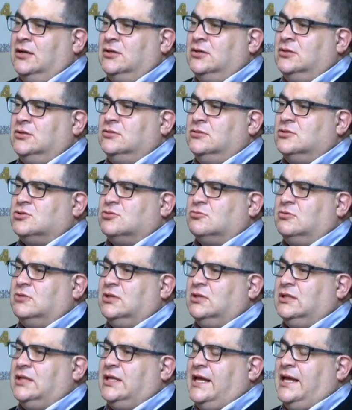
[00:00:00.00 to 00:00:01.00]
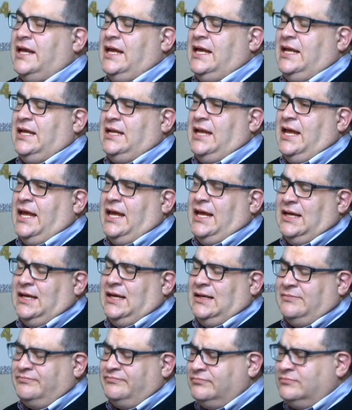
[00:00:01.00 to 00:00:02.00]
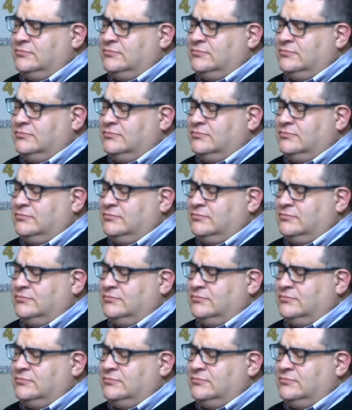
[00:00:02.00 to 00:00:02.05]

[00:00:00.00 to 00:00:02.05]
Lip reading: who's really in a